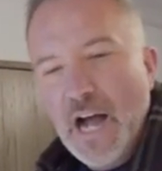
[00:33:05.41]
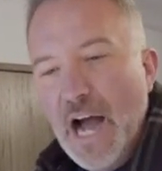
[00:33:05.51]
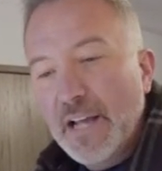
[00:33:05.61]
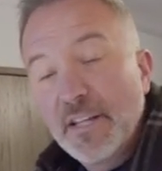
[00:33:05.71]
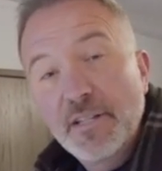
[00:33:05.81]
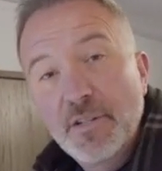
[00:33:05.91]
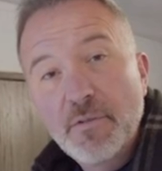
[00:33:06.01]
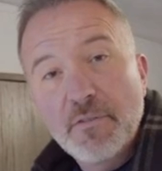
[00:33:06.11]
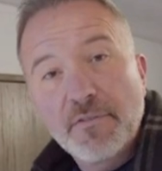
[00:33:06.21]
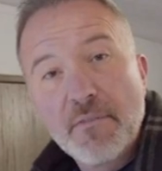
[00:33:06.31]
I can
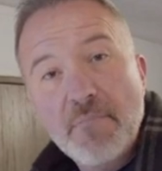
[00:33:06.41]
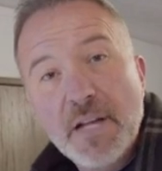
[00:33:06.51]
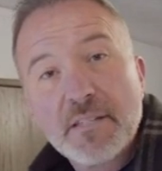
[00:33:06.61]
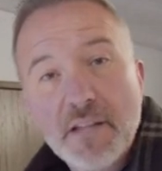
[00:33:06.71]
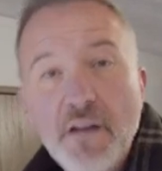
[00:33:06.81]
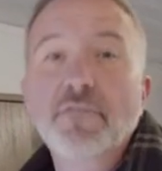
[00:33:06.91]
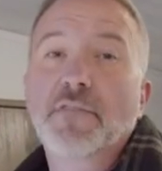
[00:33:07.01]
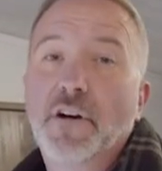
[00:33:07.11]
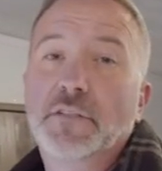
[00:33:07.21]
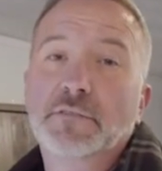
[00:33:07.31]
do it from my cell
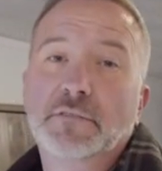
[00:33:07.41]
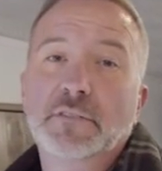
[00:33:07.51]
phone.